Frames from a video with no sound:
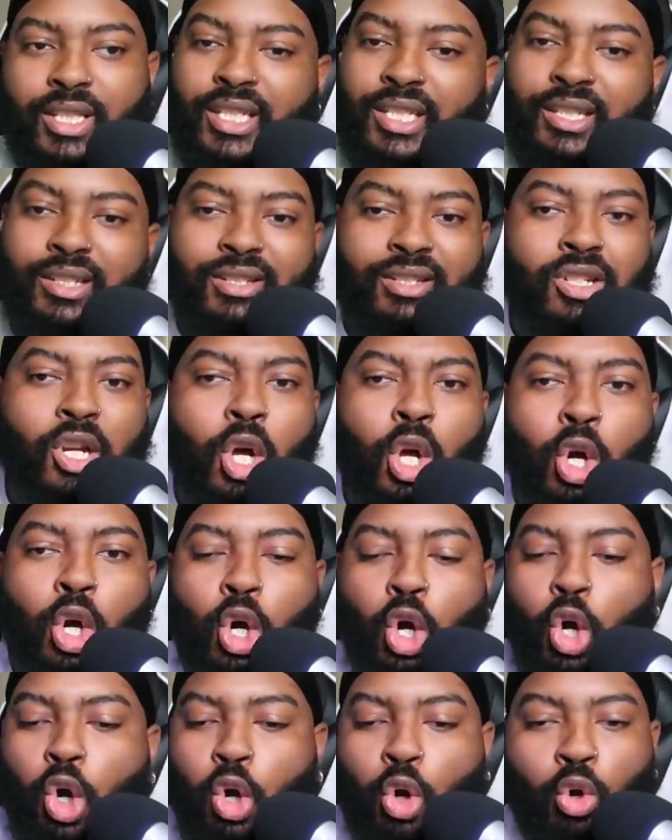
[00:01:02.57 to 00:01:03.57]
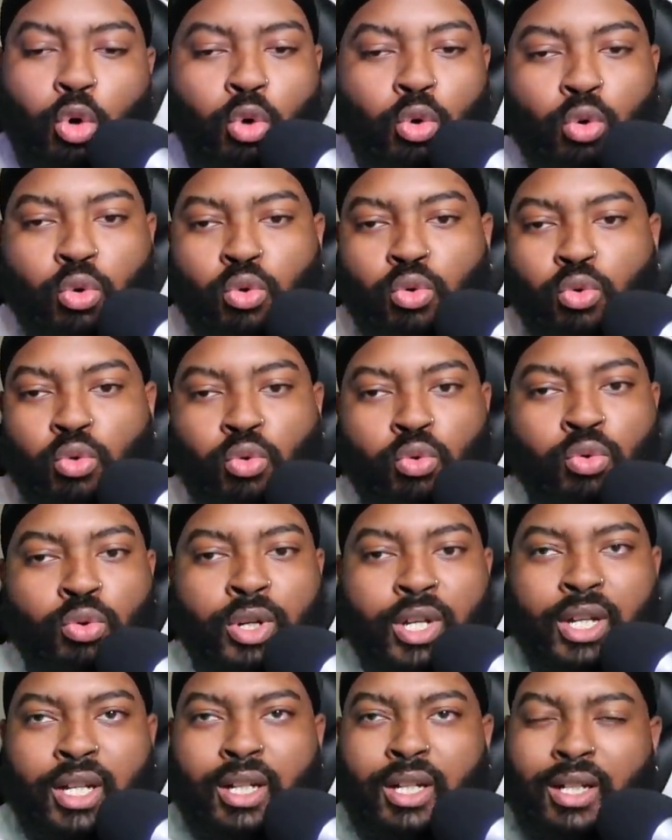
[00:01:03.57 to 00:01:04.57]
this whole
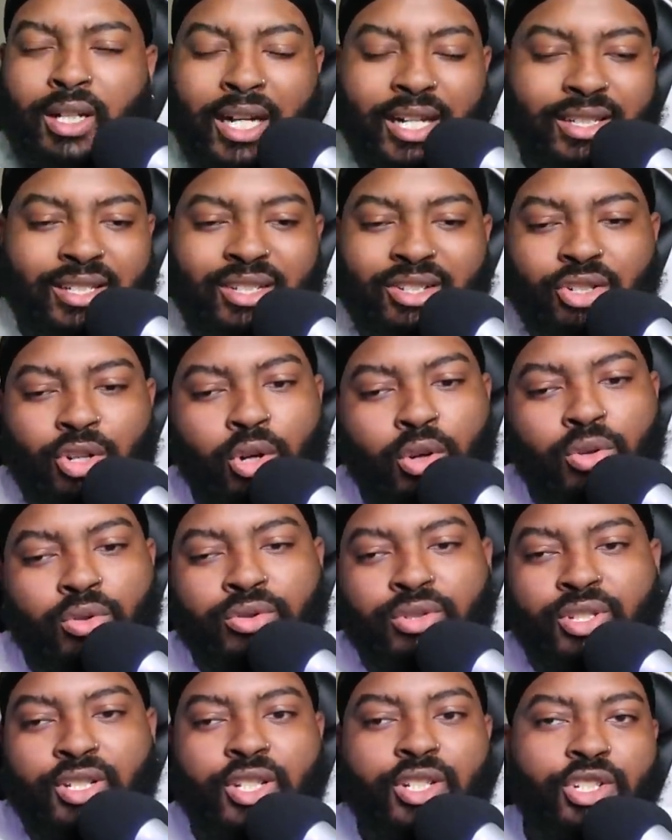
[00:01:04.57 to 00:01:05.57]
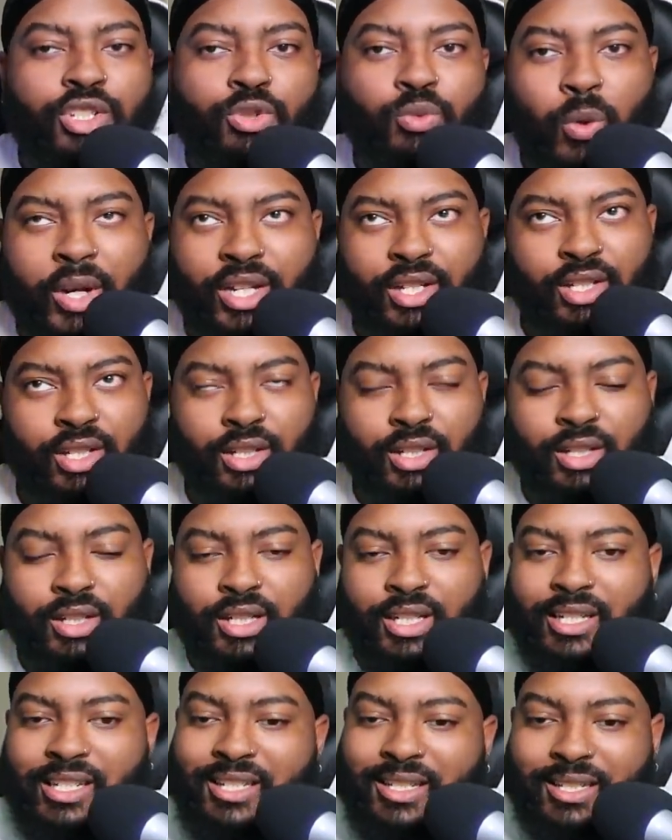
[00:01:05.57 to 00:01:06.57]

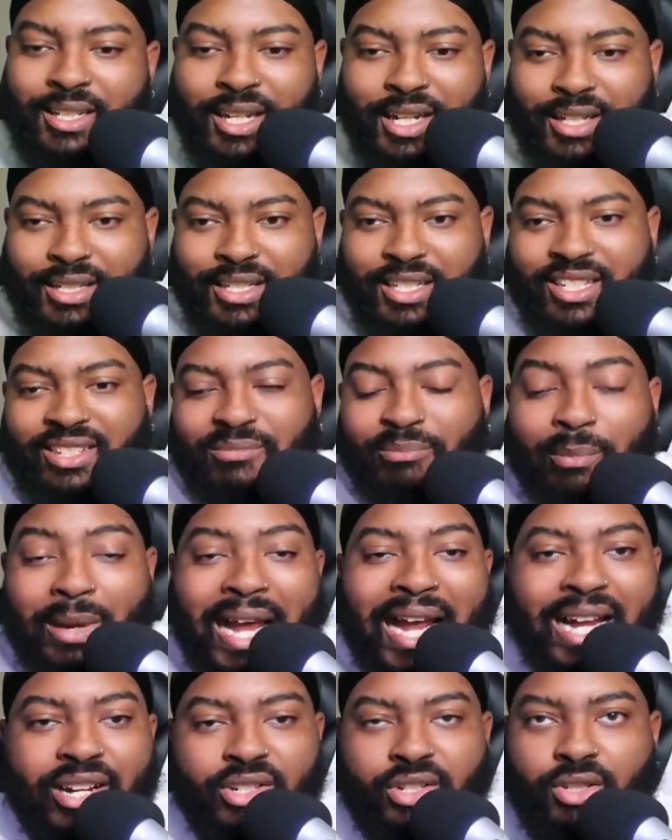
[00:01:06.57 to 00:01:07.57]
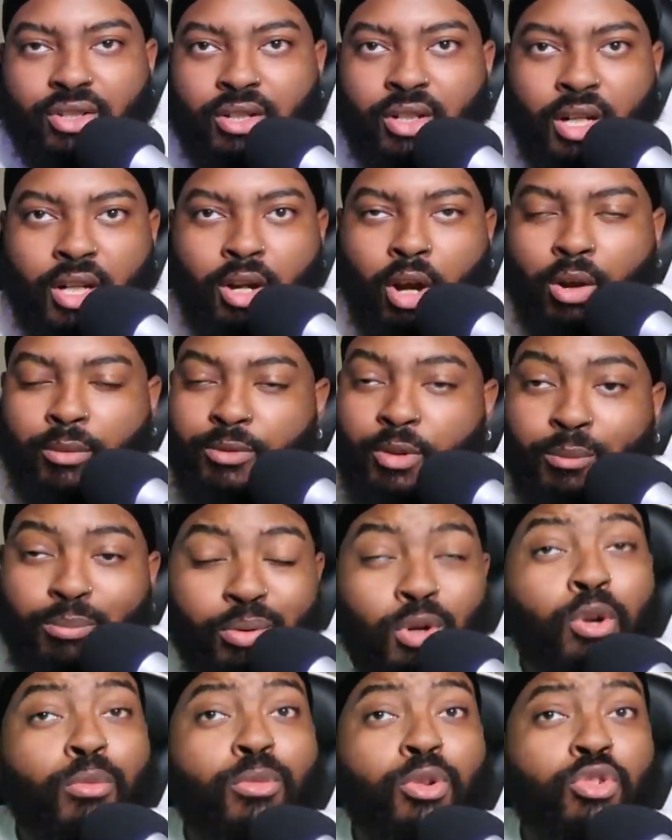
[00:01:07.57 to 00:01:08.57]
situation. This match, the
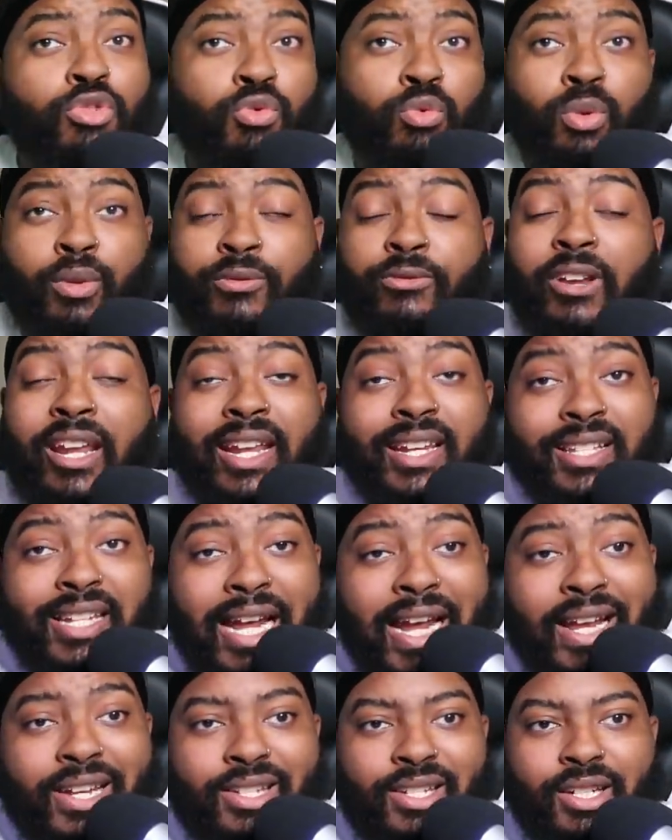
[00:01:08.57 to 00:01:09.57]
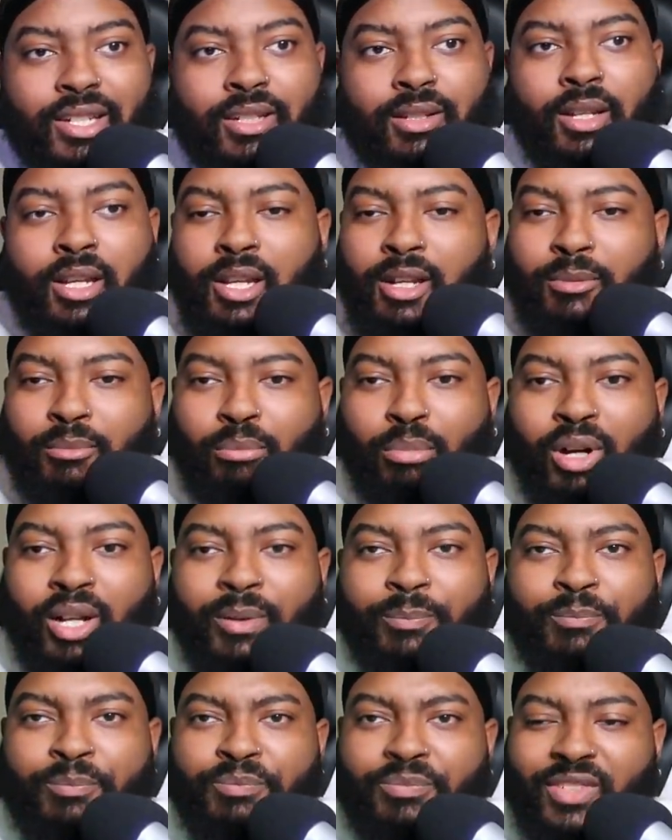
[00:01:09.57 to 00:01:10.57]
promos were fantastic,
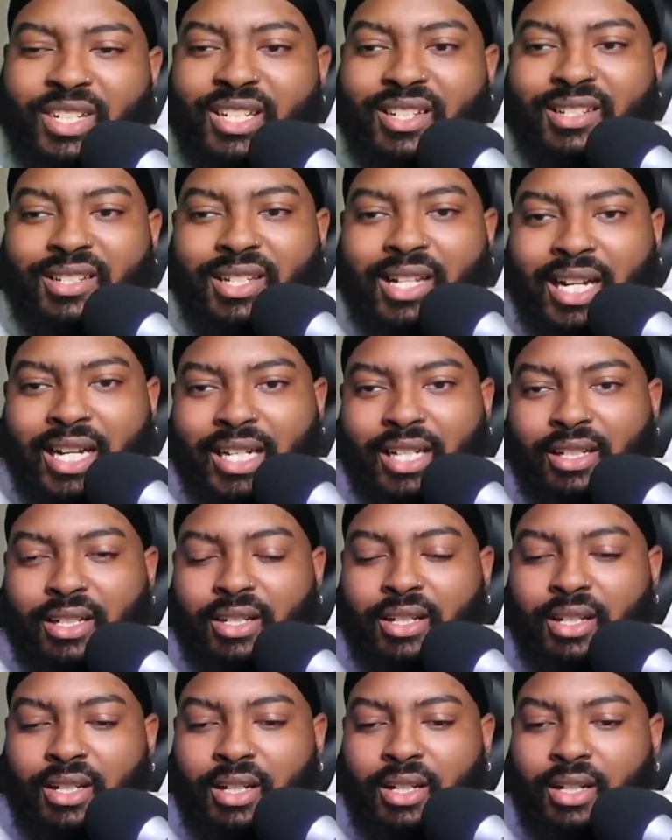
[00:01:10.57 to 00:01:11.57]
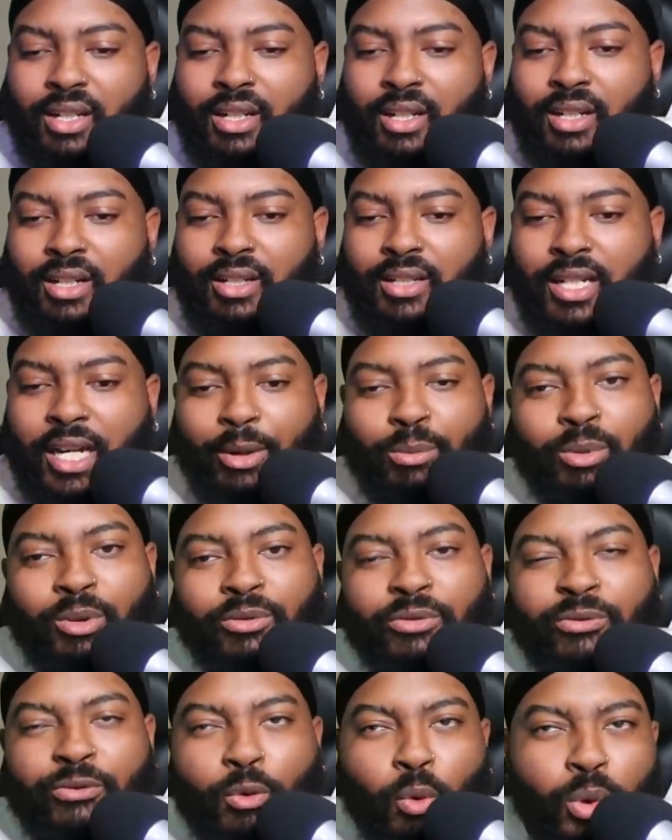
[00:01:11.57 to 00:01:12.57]
but it's like they
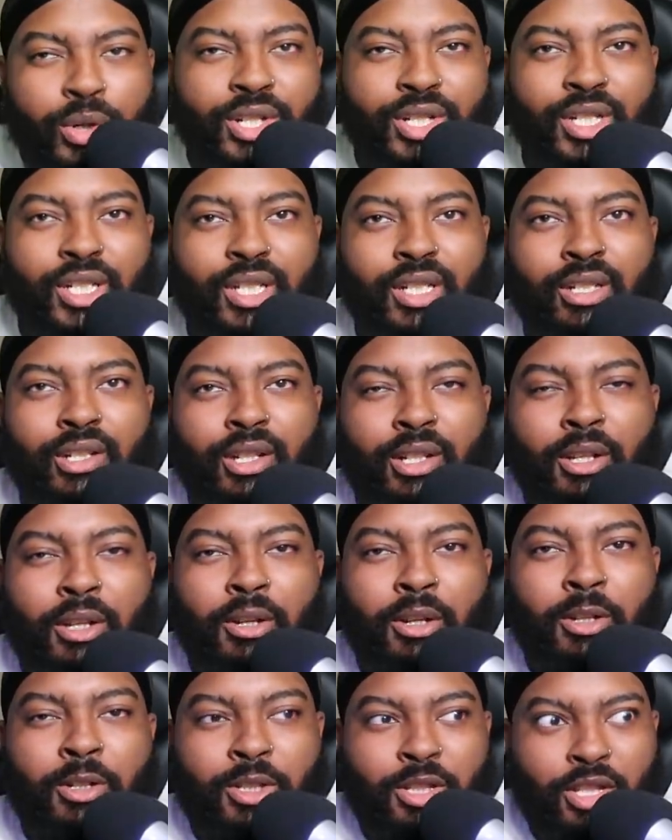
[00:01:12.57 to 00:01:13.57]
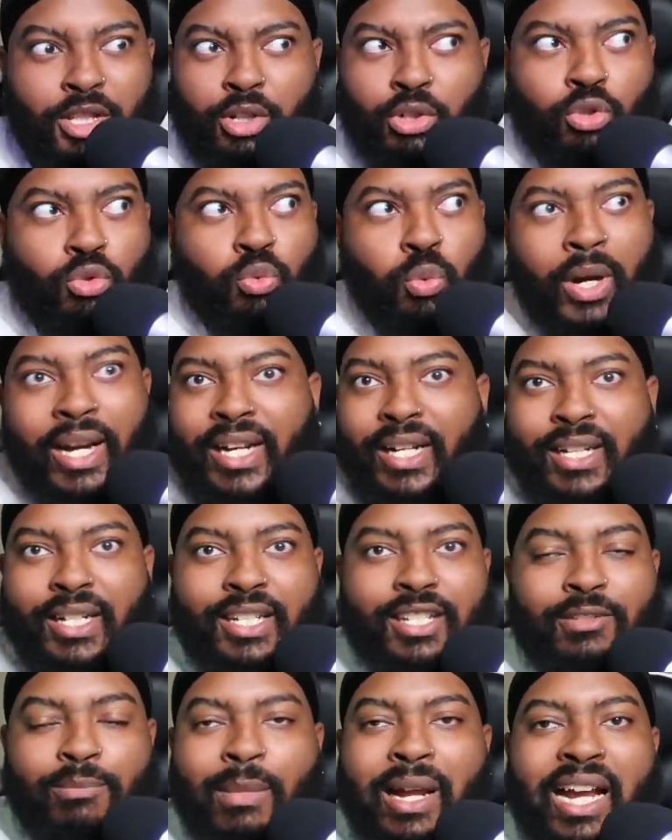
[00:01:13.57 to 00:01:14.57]
were forcing the
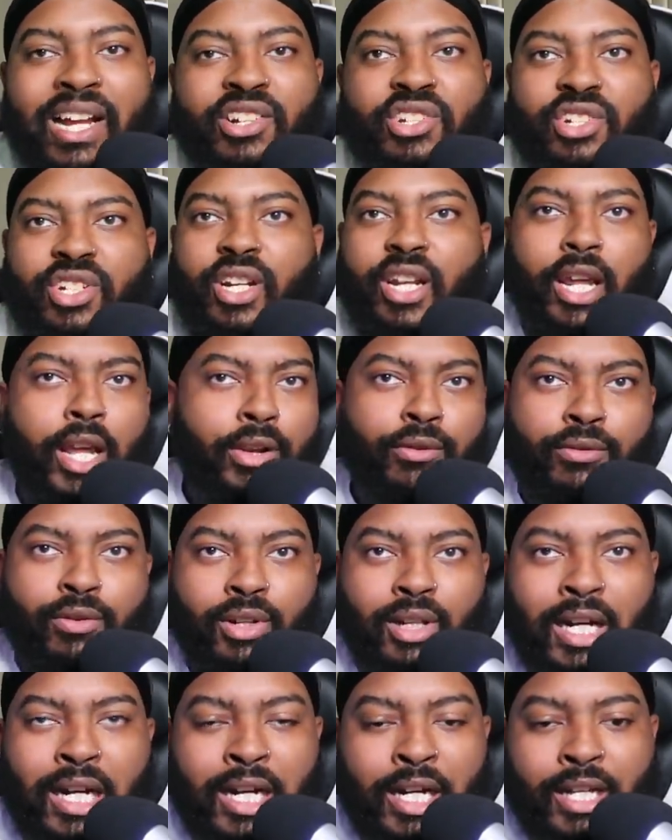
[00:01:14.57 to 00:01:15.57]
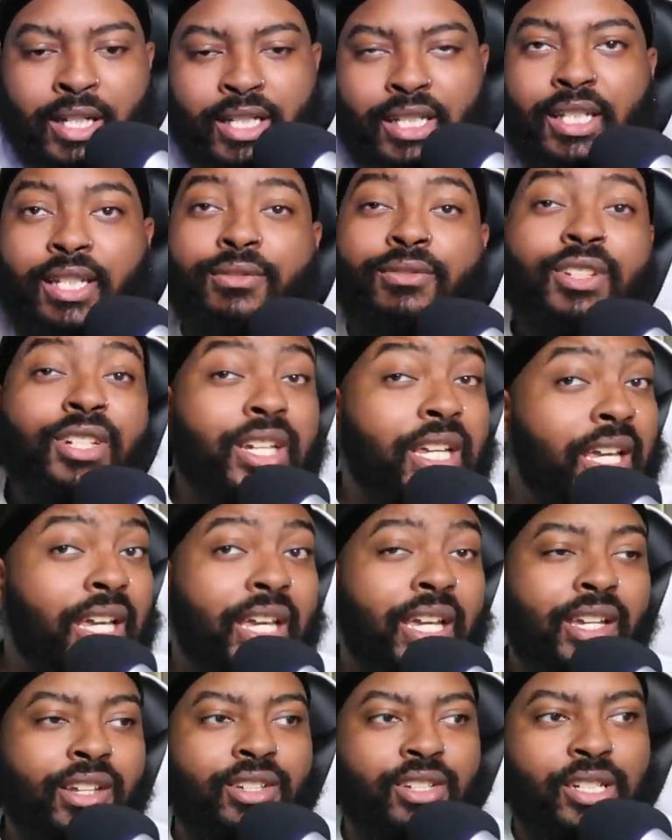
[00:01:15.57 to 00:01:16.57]
greatest match ever line. Even
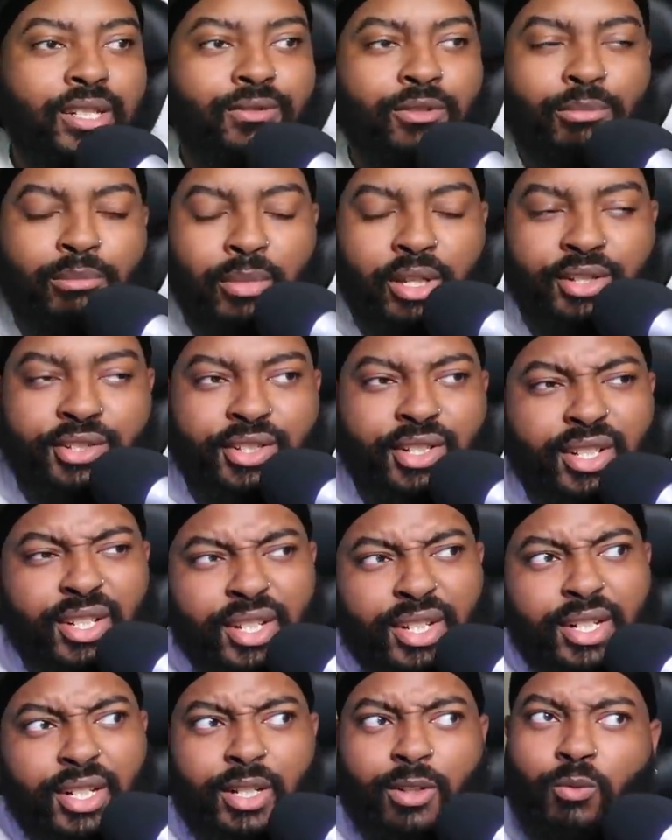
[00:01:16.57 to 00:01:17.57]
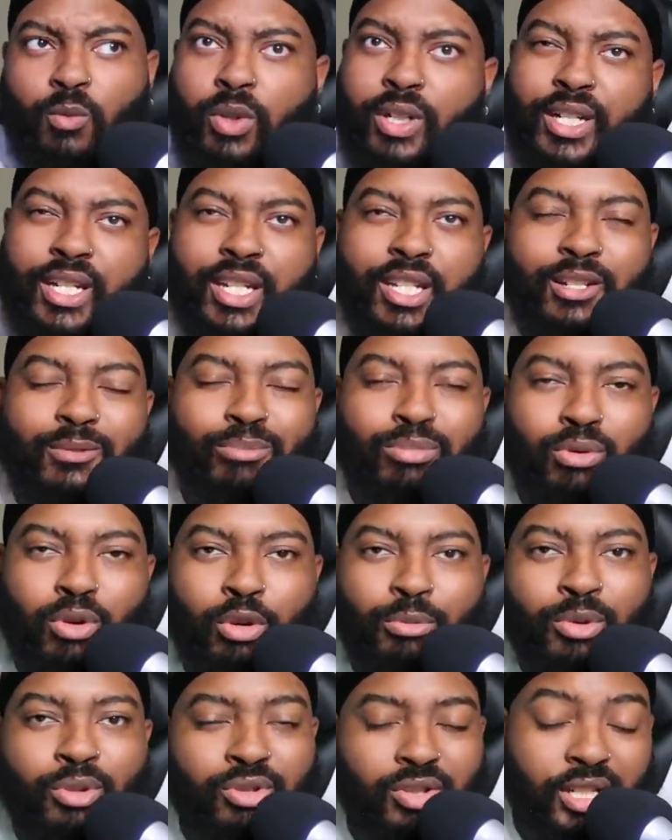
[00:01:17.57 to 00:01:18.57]
Edge even mentioned it in one of his
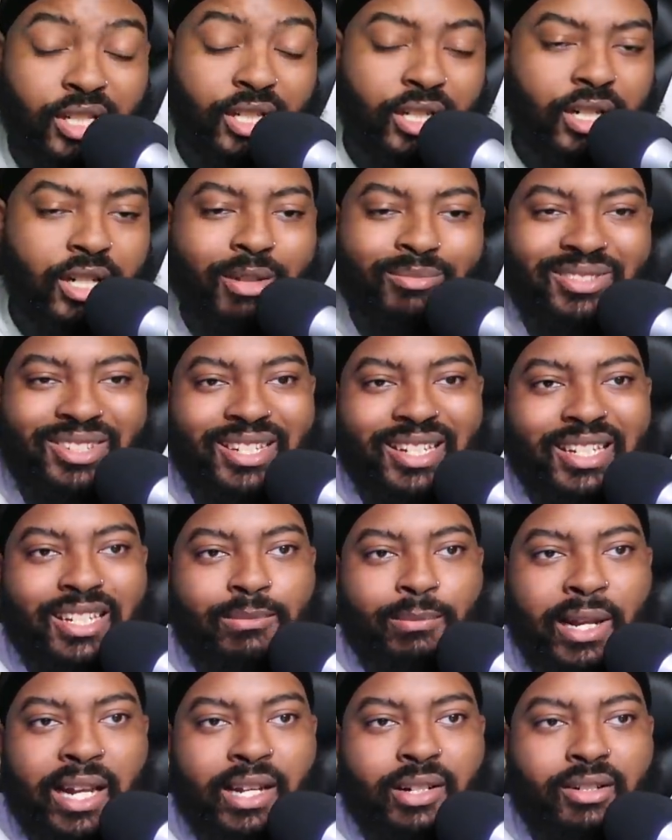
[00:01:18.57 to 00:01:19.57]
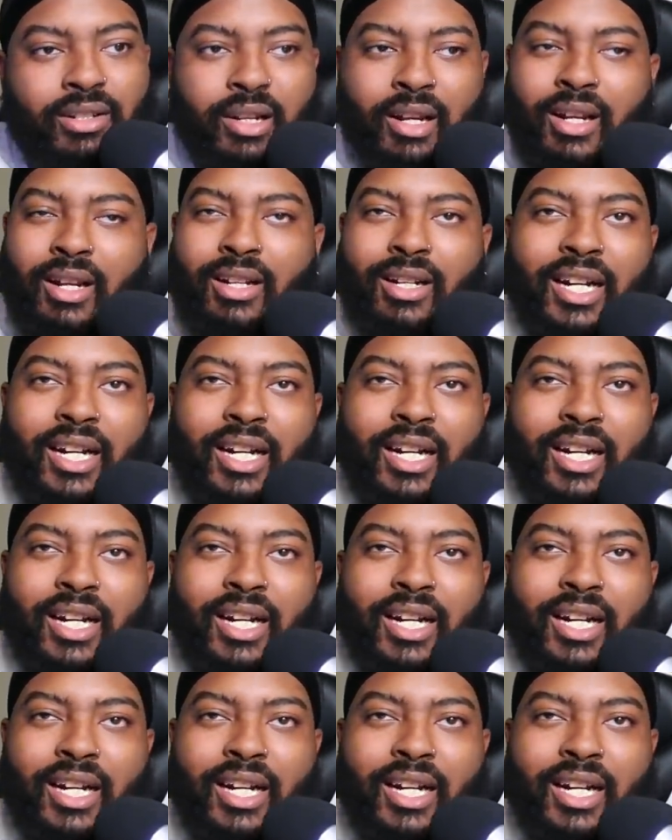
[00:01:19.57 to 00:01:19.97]
promos leading up to this match.